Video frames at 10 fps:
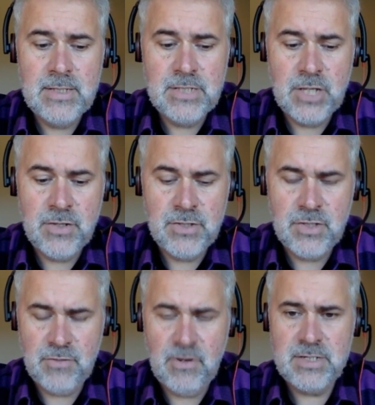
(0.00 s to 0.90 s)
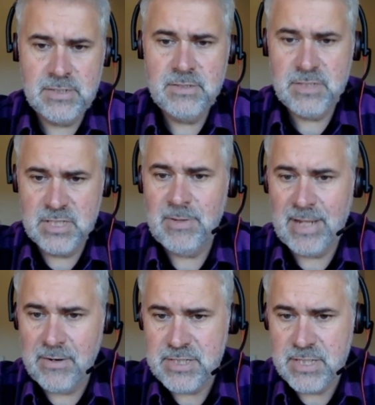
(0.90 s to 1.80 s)
So there are
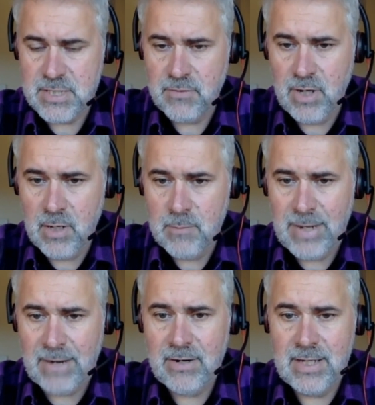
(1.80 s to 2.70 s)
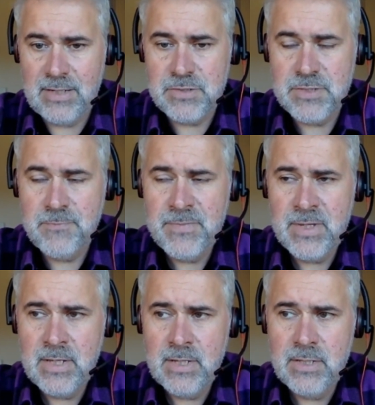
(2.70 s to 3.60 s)
similarities, there are parallels.
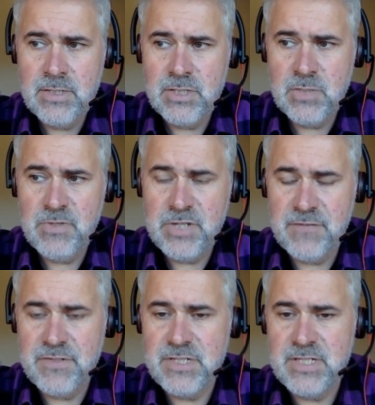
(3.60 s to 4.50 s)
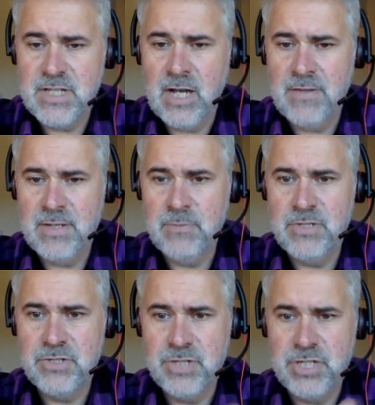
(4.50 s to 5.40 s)
Some of the differences are, I think,
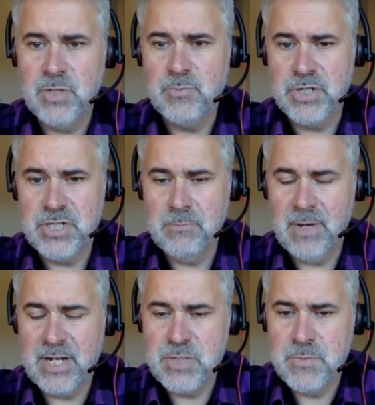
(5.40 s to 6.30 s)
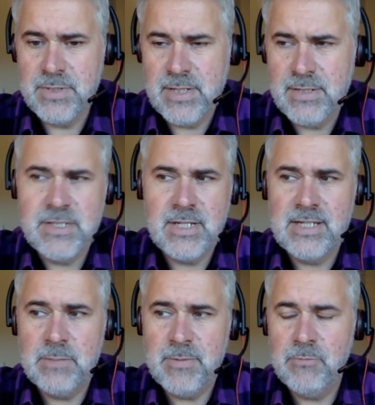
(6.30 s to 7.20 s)
with traditional project management, is a
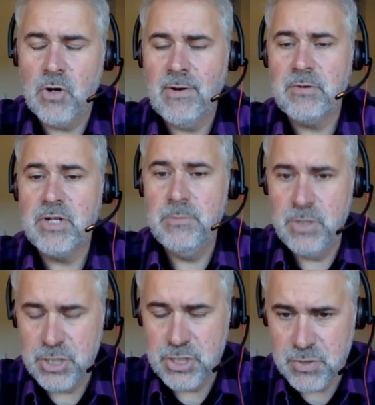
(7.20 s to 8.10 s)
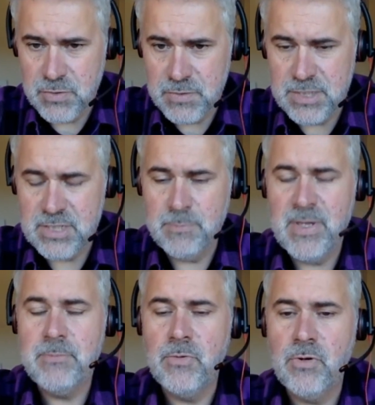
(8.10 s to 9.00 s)
little bit more around commercials. There's a
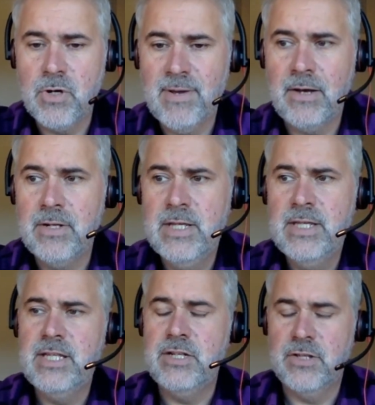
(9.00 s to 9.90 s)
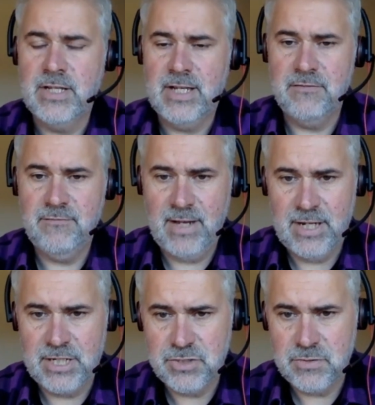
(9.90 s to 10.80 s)
bit more about, the kind of
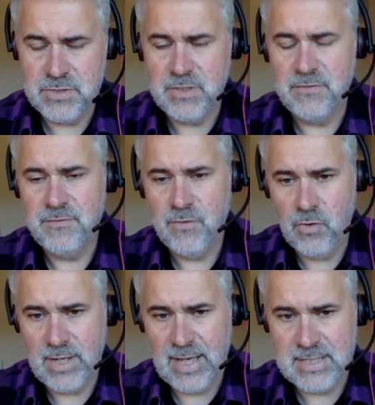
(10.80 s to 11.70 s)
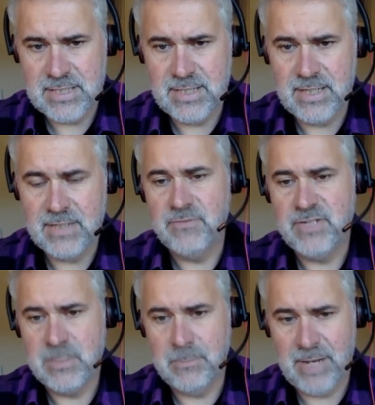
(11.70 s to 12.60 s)
financials and the forecasting and the
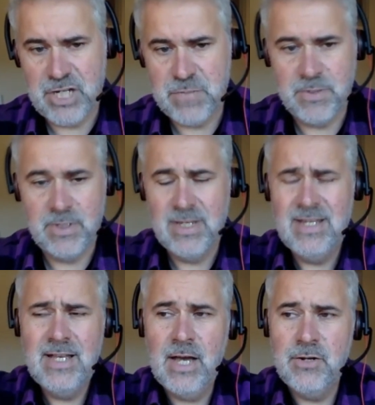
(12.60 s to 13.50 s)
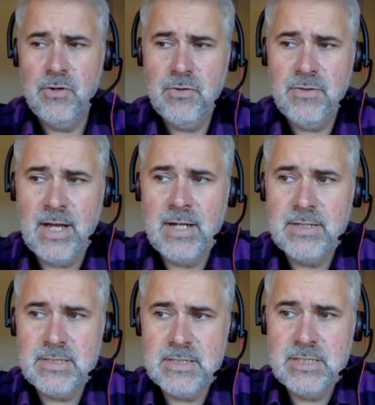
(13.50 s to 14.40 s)
risk management, and all that.
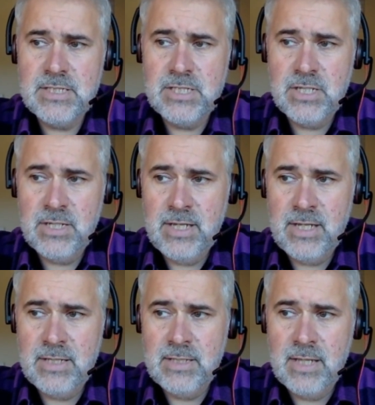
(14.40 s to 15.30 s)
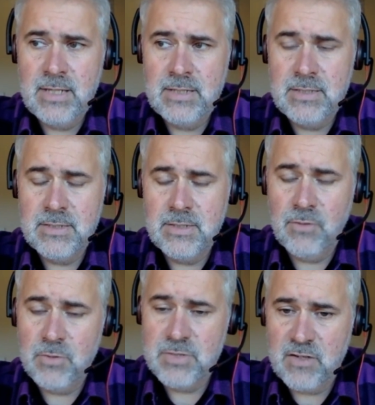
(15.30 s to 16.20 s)
Certainly in the
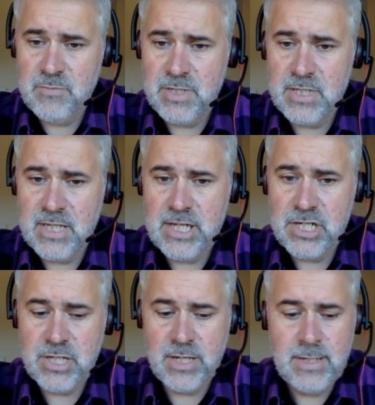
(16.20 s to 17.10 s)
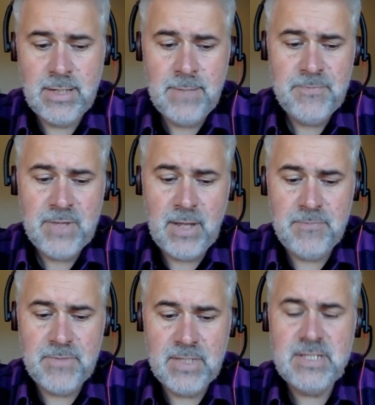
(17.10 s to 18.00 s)
roles I've been engaged in,
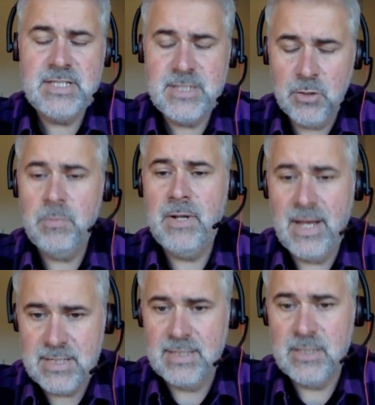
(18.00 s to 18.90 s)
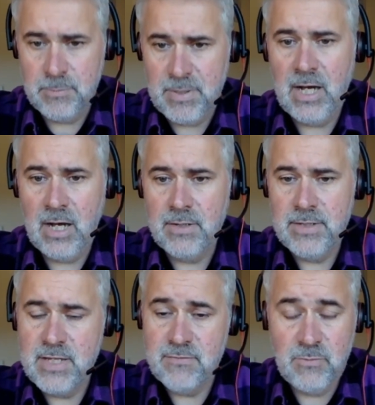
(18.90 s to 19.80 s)
still plays a little part
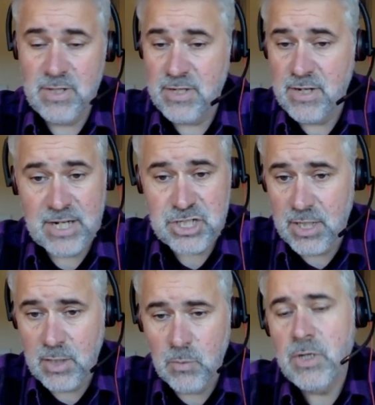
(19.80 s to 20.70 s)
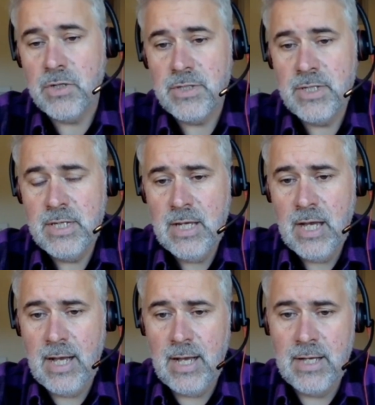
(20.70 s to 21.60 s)
even within an agile world.
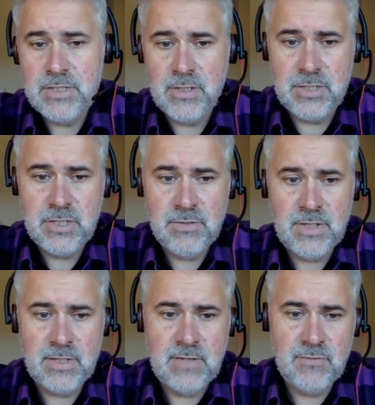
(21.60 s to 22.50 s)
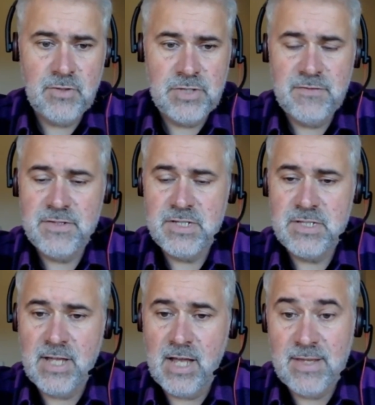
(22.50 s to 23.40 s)
So I do think that even though the difference
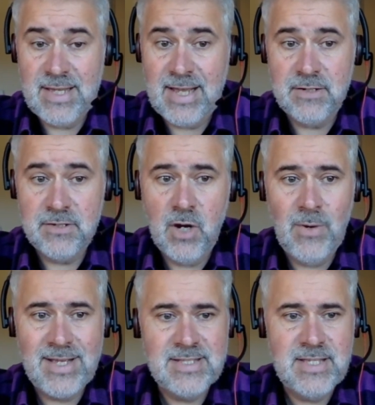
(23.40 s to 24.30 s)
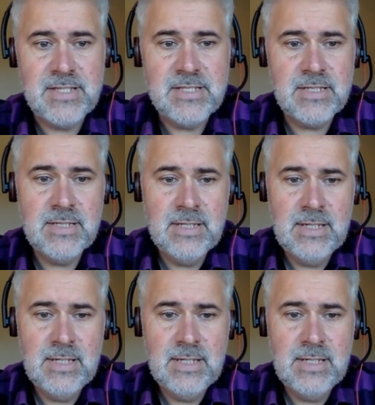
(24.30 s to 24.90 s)
is there, they can coexist.